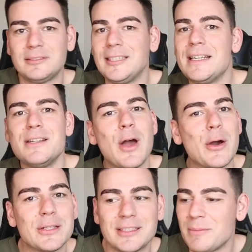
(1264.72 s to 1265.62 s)
didn't
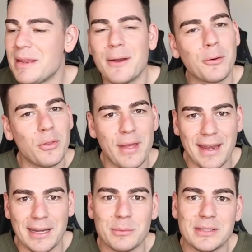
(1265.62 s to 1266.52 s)
notice him here or
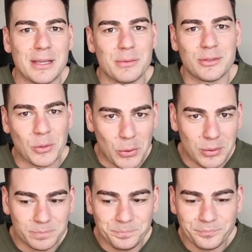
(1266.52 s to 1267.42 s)
there. He was he was
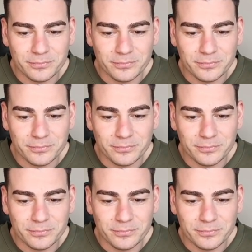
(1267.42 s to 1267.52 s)
good.